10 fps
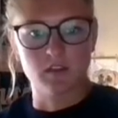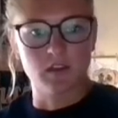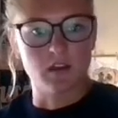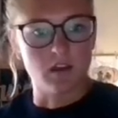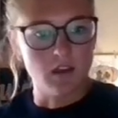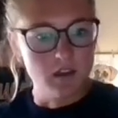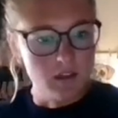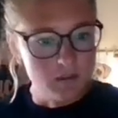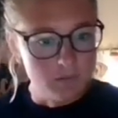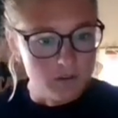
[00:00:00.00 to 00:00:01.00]

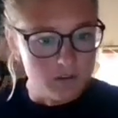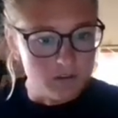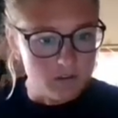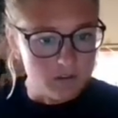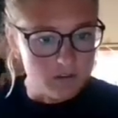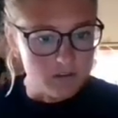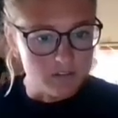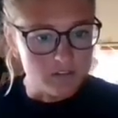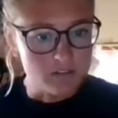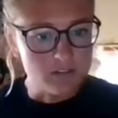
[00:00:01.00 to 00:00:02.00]
um,
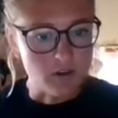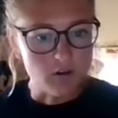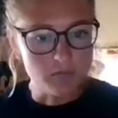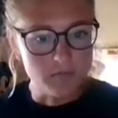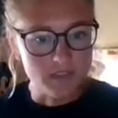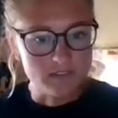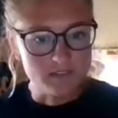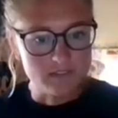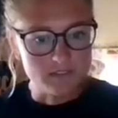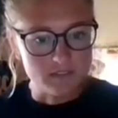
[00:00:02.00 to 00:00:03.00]
don't
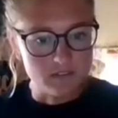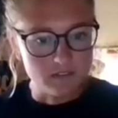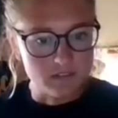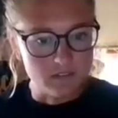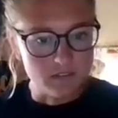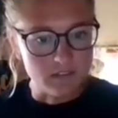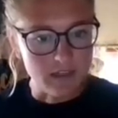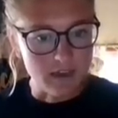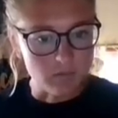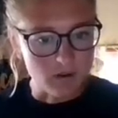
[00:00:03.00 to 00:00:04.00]
mix
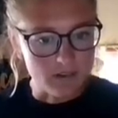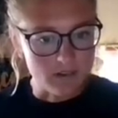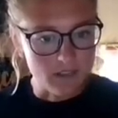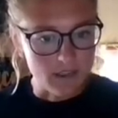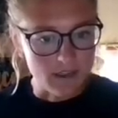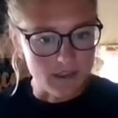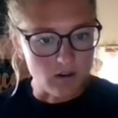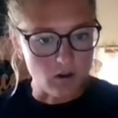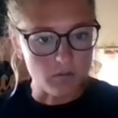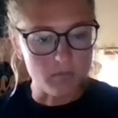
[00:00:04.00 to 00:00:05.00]
that one at
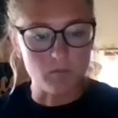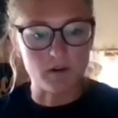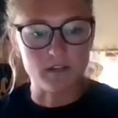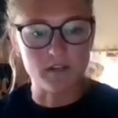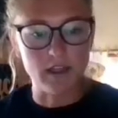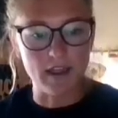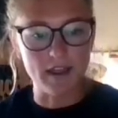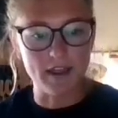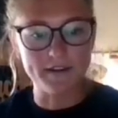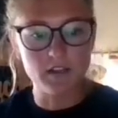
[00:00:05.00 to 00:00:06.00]
all, but we're gonna
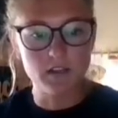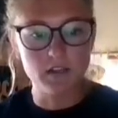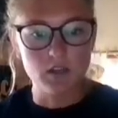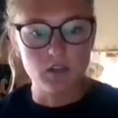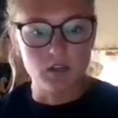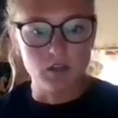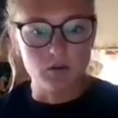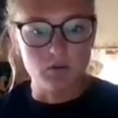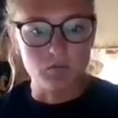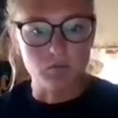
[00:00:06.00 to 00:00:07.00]
add
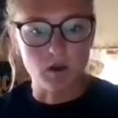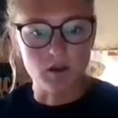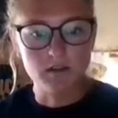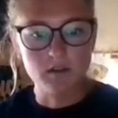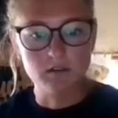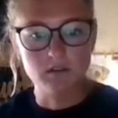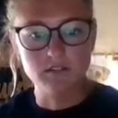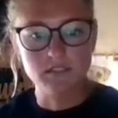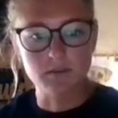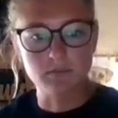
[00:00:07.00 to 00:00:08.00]
1
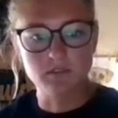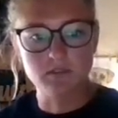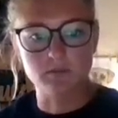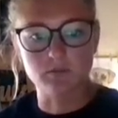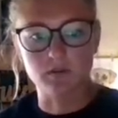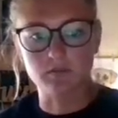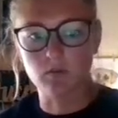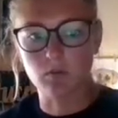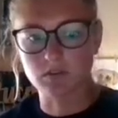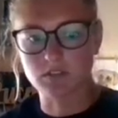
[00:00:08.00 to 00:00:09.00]
tablespoon of
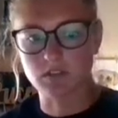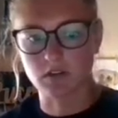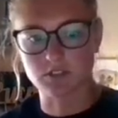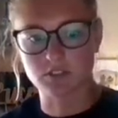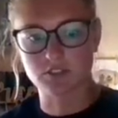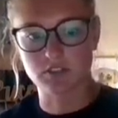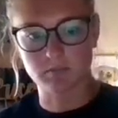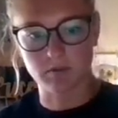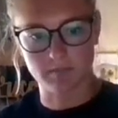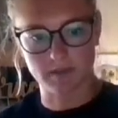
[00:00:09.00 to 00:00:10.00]
cornstarch to the
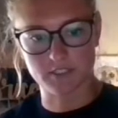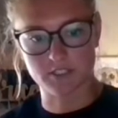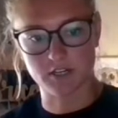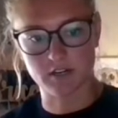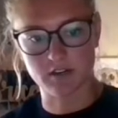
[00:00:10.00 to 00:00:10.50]
ball mixture.